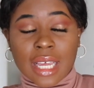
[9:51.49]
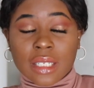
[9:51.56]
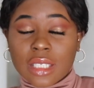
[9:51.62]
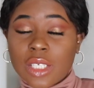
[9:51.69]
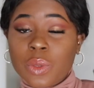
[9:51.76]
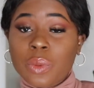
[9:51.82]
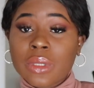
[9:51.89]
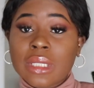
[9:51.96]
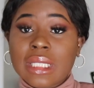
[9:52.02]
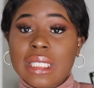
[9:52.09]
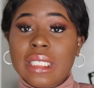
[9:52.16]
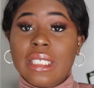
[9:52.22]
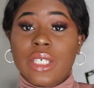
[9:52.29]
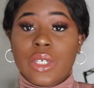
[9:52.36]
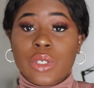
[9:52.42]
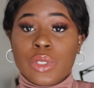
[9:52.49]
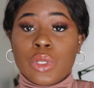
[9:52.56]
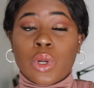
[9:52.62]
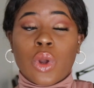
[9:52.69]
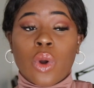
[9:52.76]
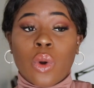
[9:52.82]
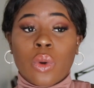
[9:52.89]
This was years
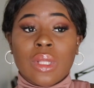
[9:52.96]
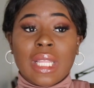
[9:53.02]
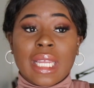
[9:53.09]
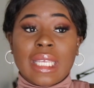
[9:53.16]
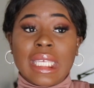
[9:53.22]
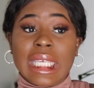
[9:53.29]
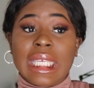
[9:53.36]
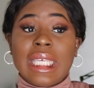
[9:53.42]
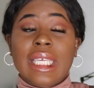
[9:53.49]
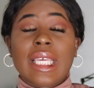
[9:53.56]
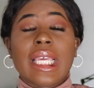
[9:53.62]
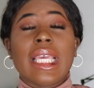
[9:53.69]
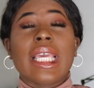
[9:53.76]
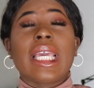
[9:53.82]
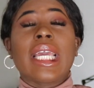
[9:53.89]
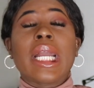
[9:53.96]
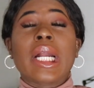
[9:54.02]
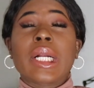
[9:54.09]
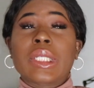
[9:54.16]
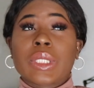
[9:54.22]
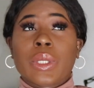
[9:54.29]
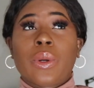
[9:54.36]
ago, like
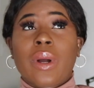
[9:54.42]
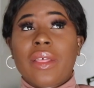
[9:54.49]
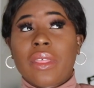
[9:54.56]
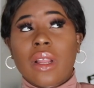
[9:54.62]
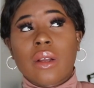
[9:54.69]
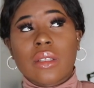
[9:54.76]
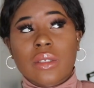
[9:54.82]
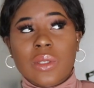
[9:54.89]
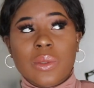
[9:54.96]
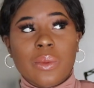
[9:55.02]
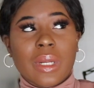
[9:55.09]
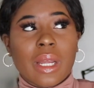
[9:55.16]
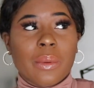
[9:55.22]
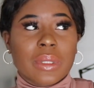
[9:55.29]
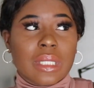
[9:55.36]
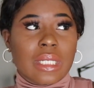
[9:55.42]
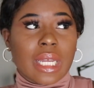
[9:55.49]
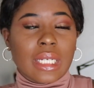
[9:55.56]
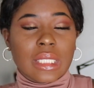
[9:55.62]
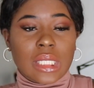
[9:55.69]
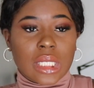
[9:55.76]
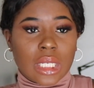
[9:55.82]
years ago. I think this is when I was
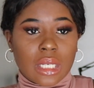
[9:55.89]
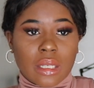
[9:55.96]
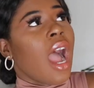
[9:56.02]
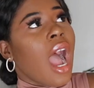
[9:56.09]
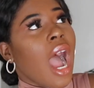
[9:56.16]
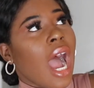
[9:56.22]
19.